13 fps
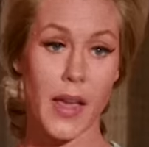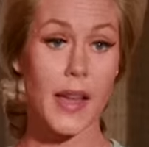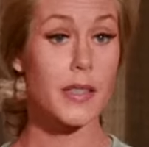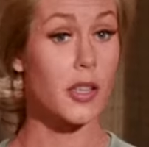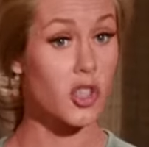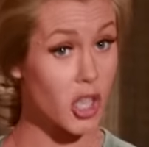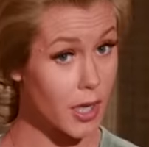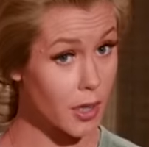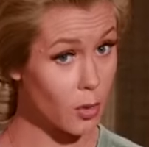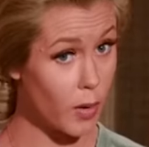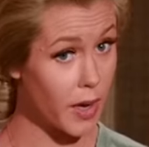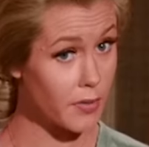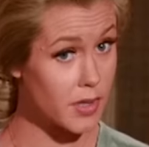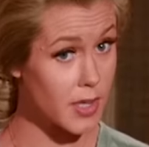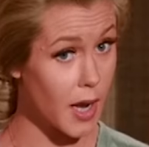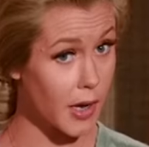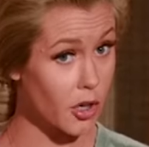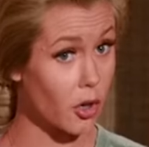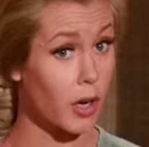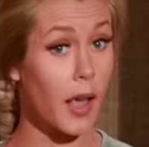That's a gentle way of
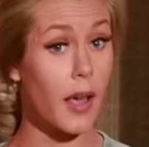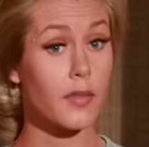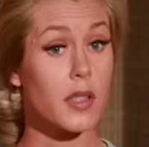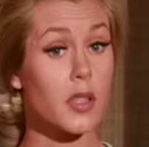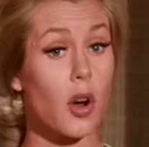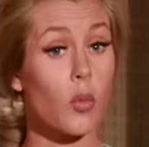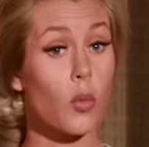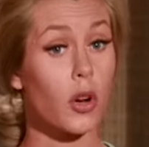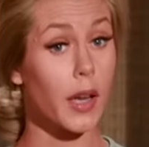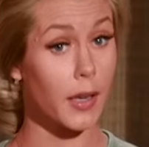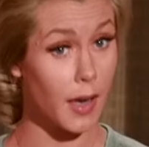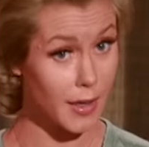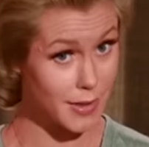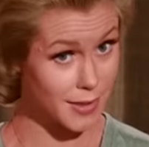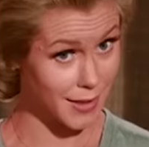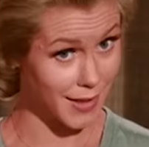saying you're going to have to start working nights